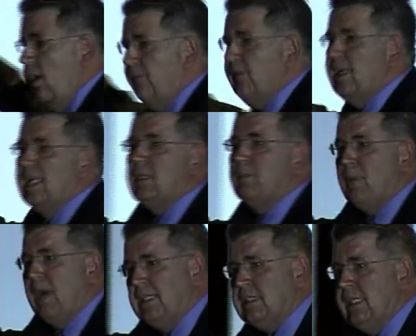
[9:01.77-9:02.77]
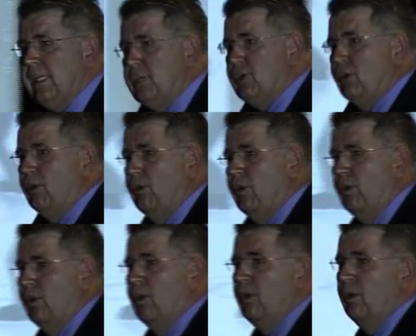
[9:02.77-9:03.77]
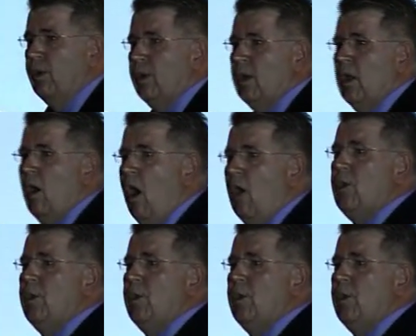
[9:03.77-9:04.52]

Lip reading: often, that's a pricing issue. Are